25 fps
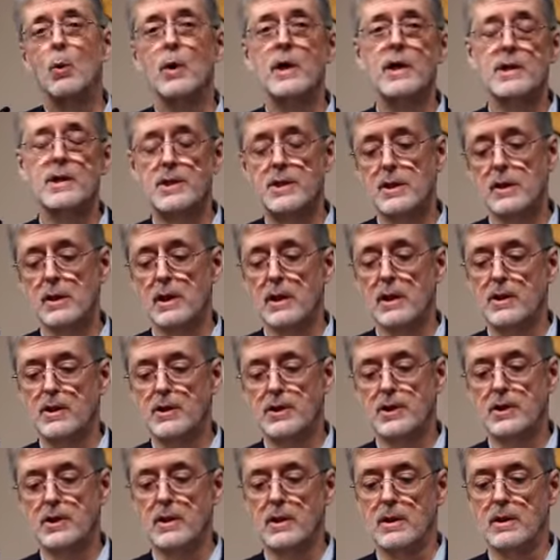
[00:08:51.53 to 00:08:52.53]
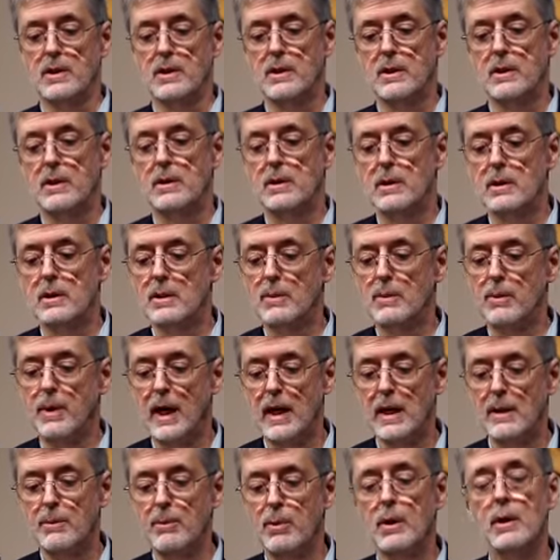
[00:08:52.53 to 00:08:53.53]
we still insist that the
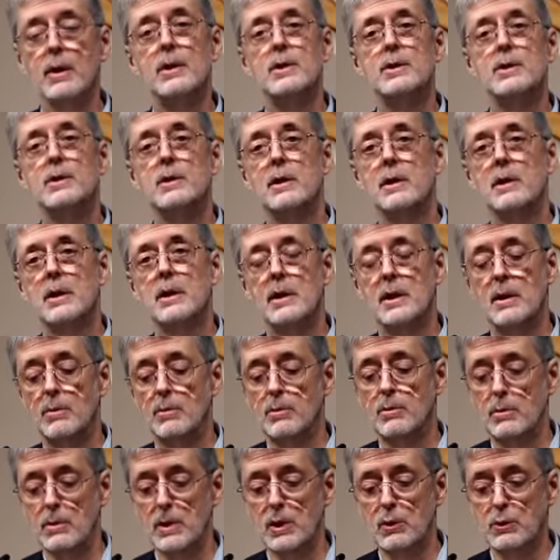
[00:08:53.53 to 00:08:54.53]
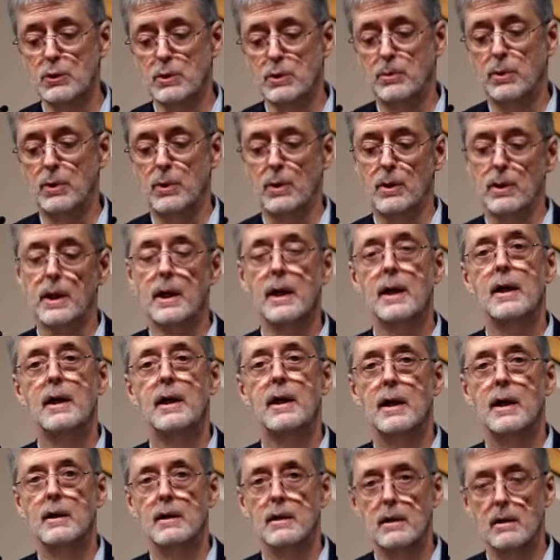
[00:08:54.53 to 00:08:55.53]
Bible is the immutable
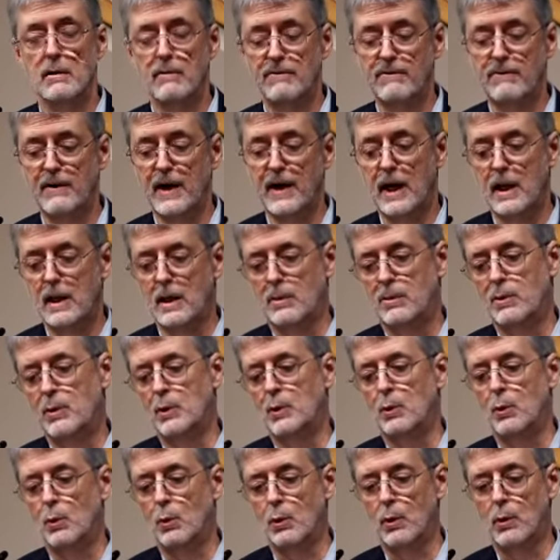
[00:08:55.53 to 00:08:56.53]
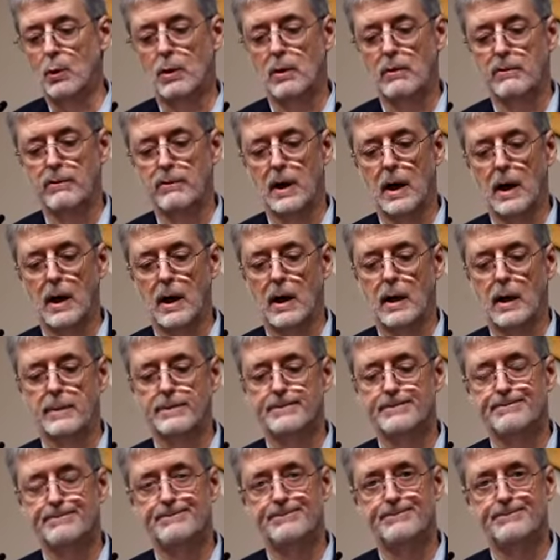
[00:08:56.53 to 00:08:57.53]
and infallible Word of God.